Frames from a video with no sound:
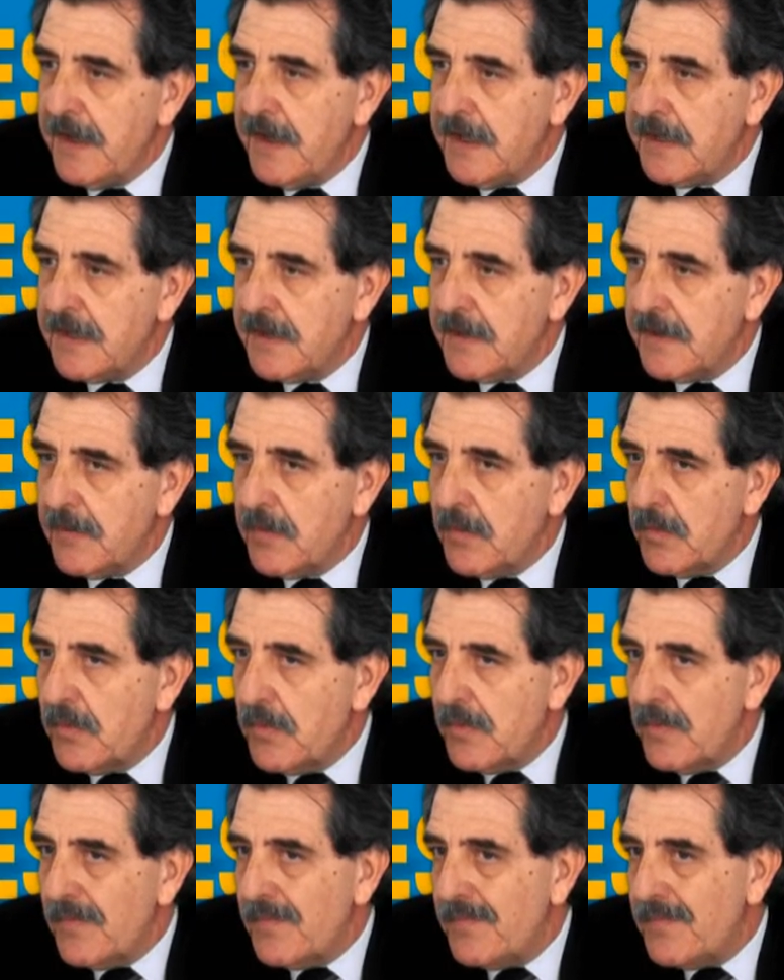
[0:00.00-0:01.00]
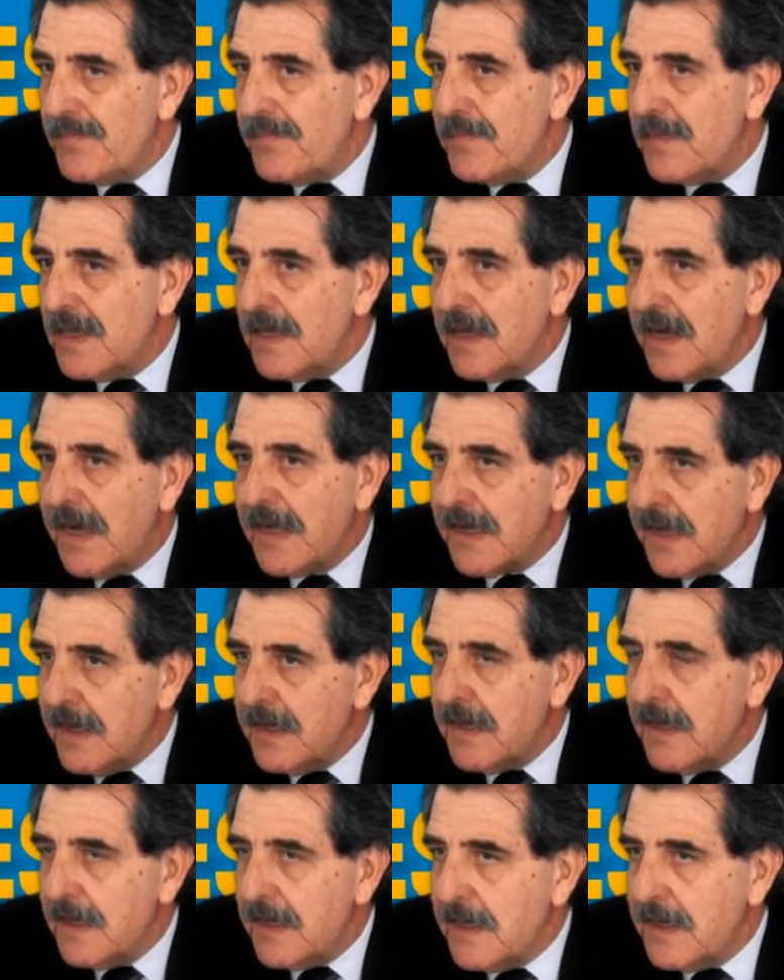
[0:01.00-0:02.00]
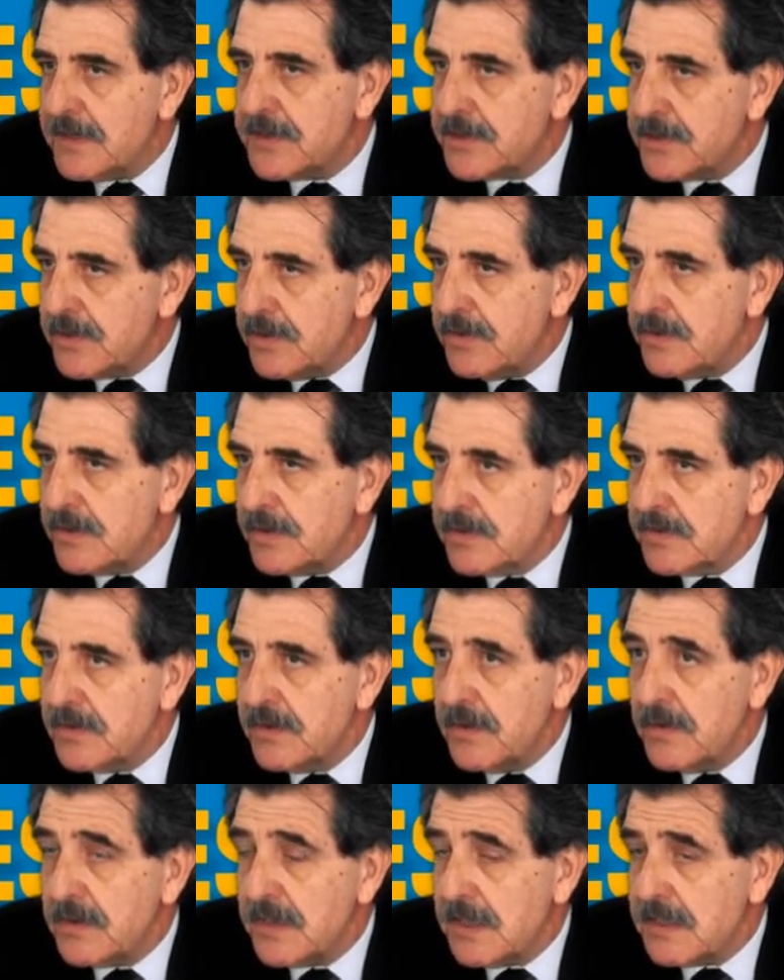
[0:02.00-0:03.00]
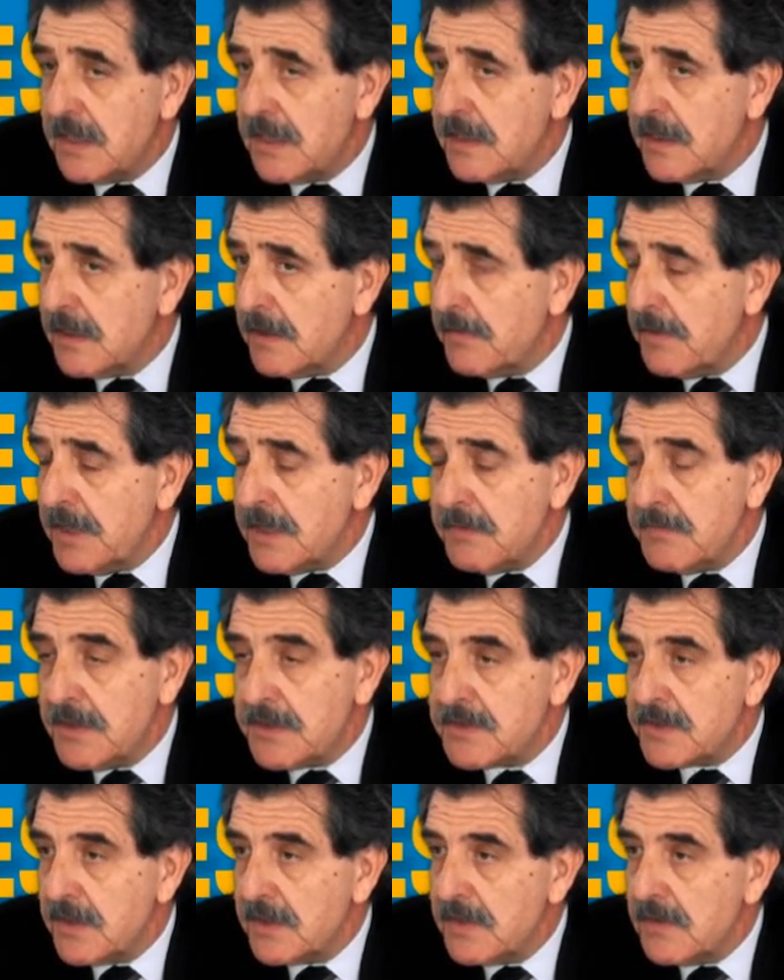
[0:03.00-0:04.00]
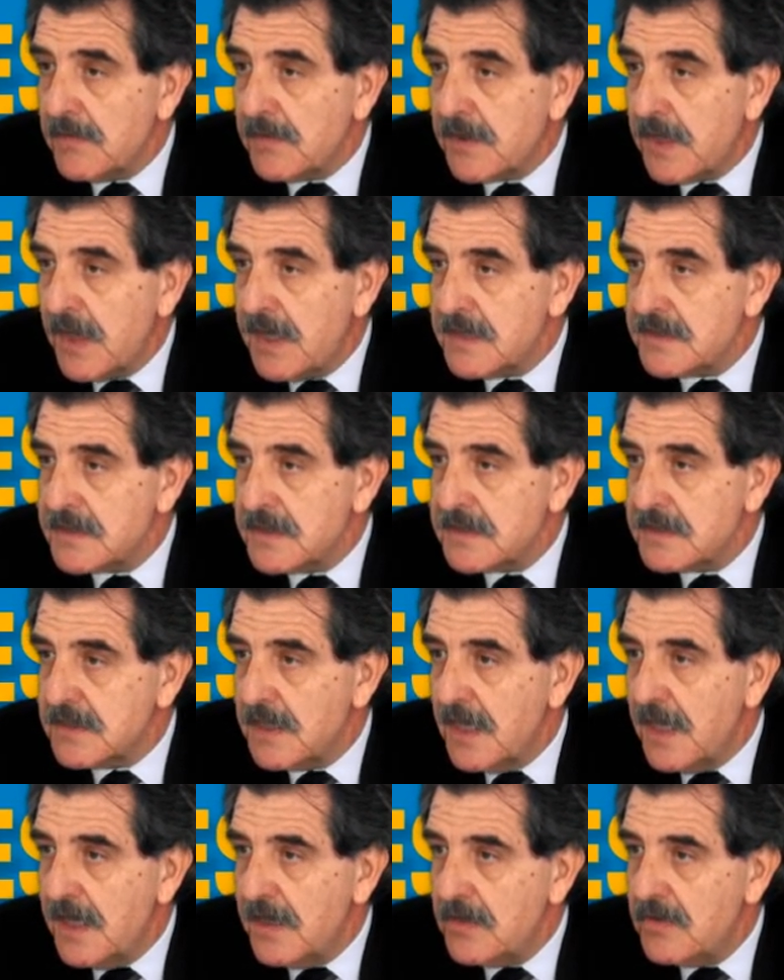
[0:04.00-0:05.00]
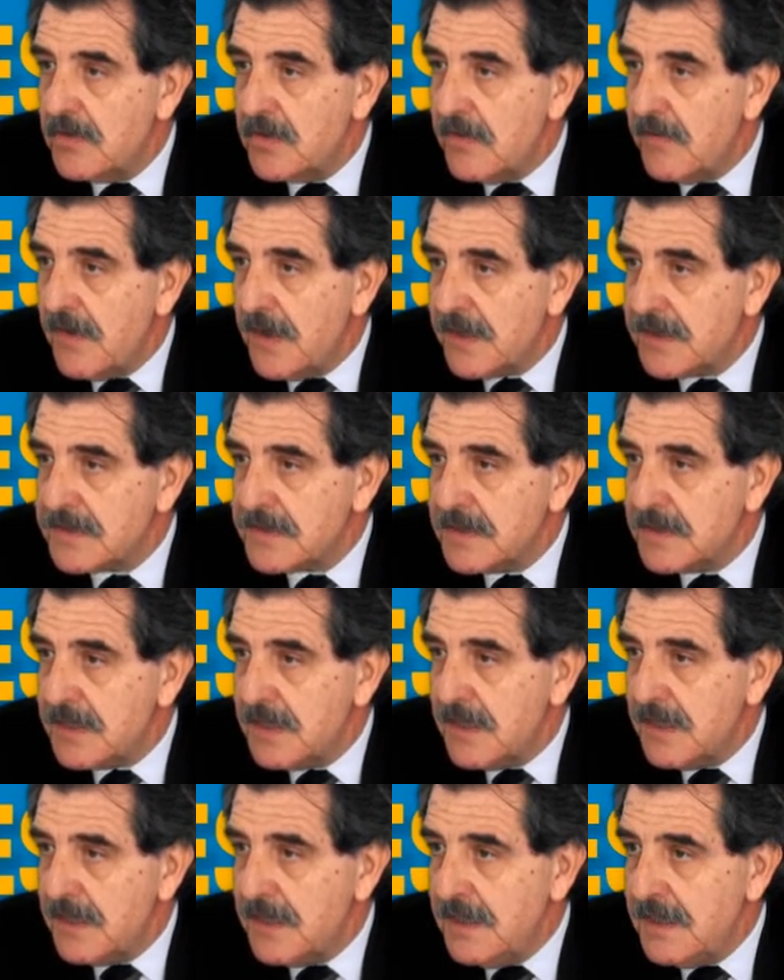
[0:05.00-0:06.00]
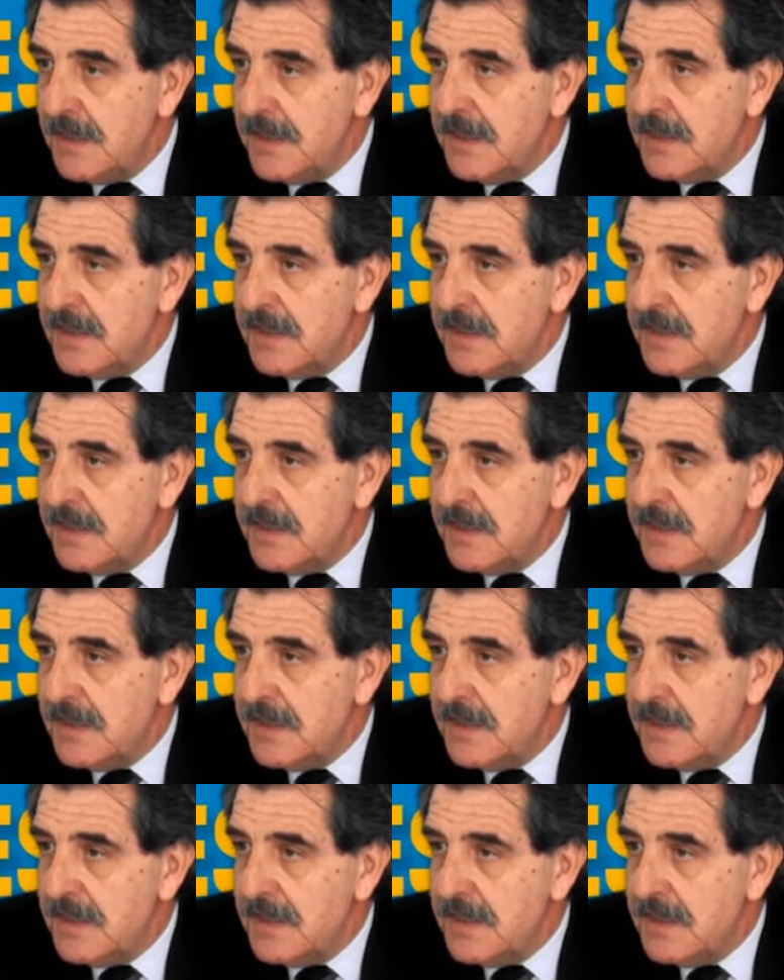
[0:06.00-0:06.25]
And I can assure to you that in the great majority of cases, universities